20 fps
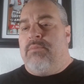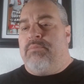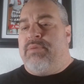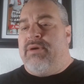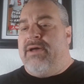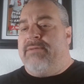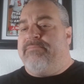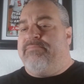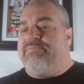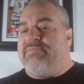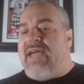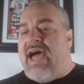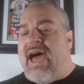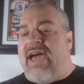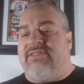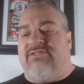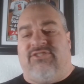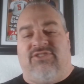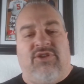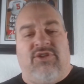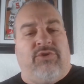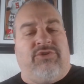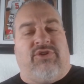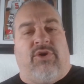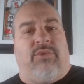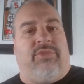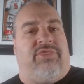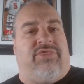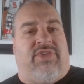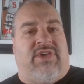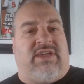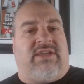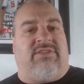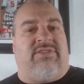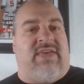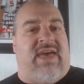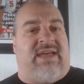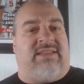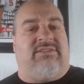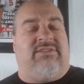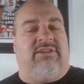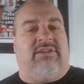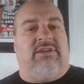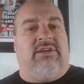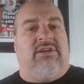but I still don't think that